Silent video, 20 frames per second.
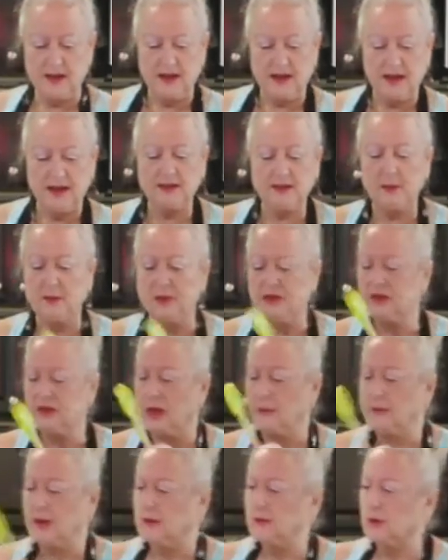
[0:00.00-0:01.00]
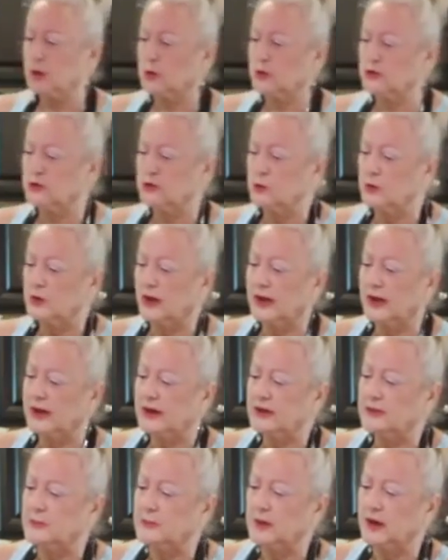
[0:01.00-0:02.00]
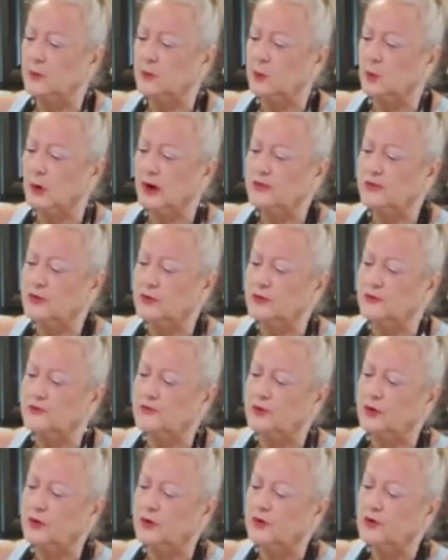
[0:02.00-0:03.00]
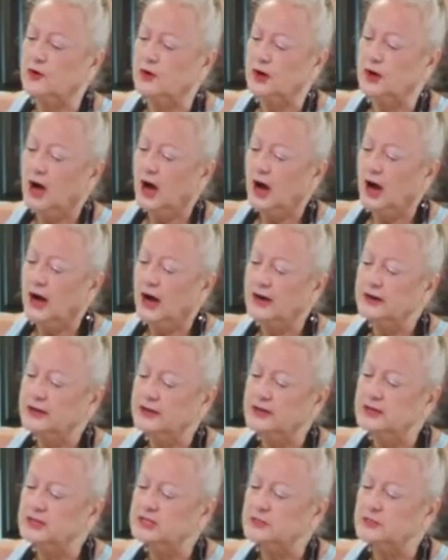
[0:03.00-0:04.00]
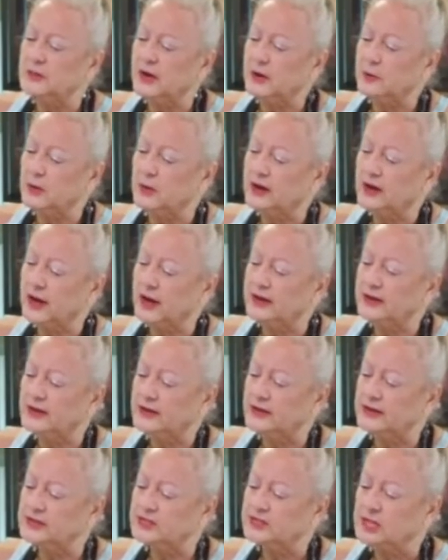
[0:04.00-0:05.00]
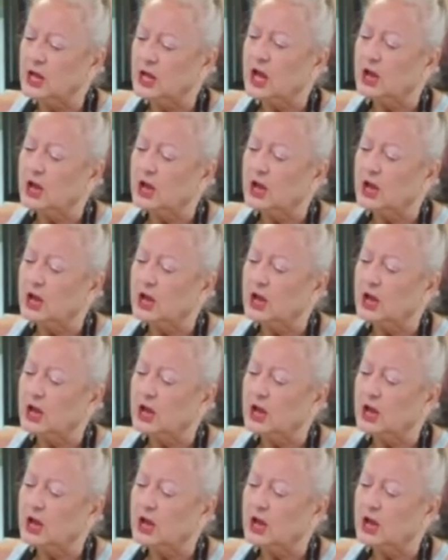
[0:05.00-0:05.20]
In the meantime, I'm going to add my wonderful onions, my red onions.